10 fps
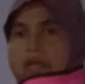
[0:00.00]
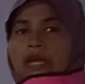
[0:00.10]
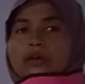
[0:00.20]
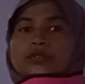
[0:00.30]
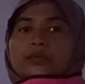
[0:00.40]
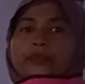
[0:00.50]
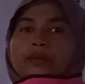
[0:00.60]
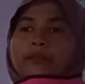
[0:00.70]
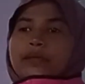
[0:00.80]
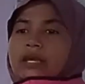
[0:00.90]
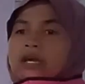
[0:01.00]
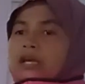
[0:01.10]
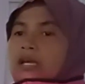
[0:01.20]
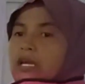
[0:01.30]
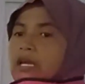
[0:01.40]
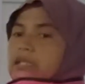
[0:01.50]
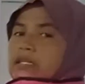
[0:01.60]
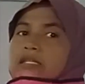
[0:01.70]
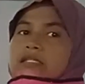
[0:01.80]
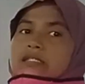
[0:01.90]
have to prepare
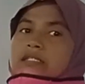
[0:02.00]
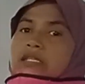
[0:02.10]
these